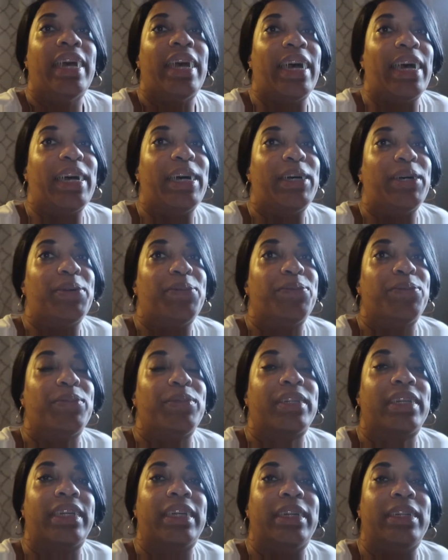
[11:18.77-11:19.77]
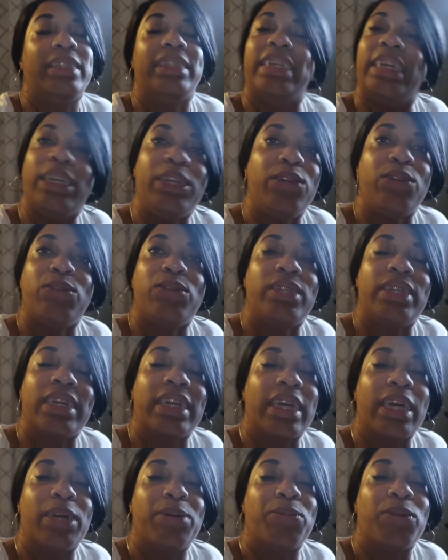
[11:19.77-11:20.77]
um, continue to
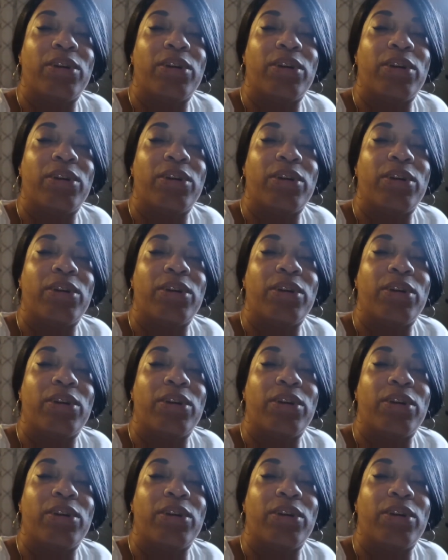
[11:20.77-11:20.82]
come